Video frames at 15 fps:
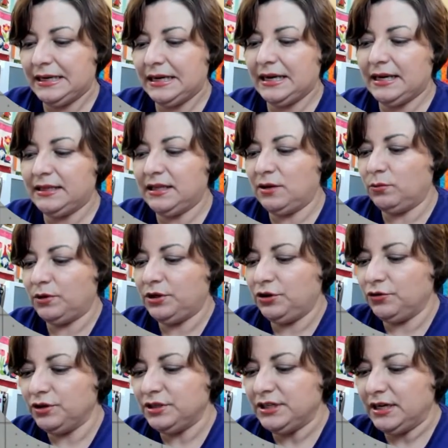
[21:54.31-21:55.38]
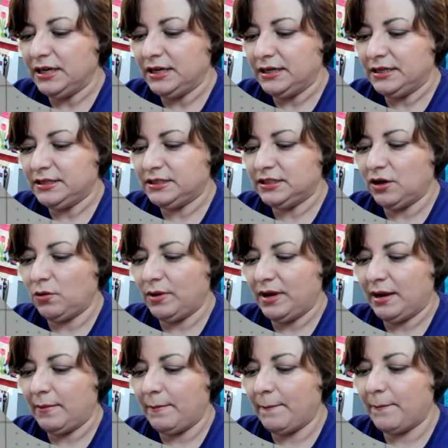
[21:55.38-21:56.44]
and then when you're done
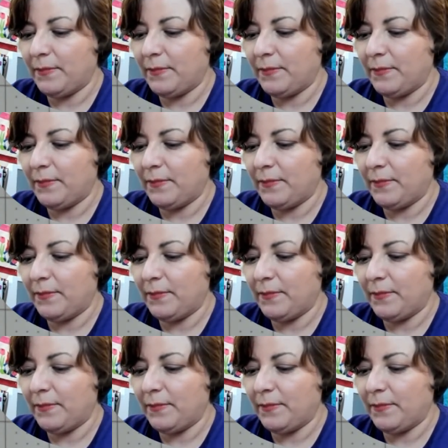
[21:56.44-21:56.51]
sewing